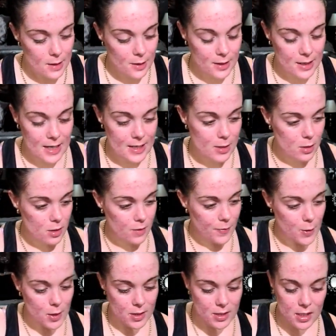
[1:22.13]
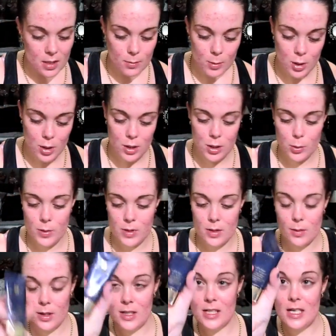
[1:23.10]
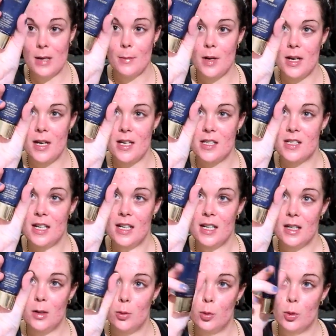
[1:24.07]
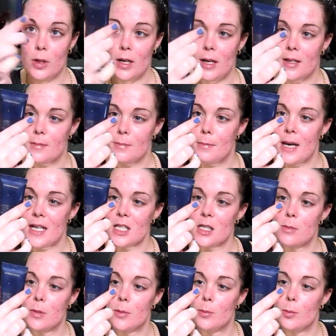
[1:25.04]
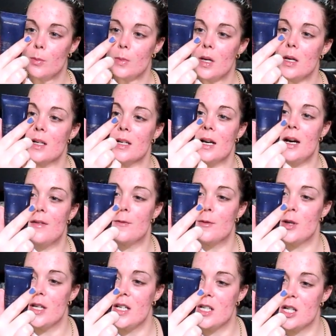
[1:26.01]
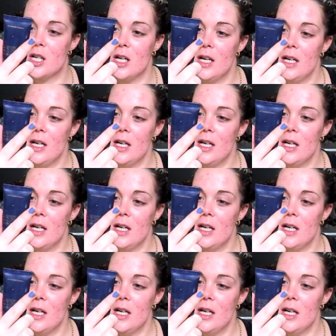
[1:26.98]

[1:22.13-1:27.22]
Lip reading: Okay, so the first thing I'm going to do is I'm going to take my Estee Lauder Maximum Coverage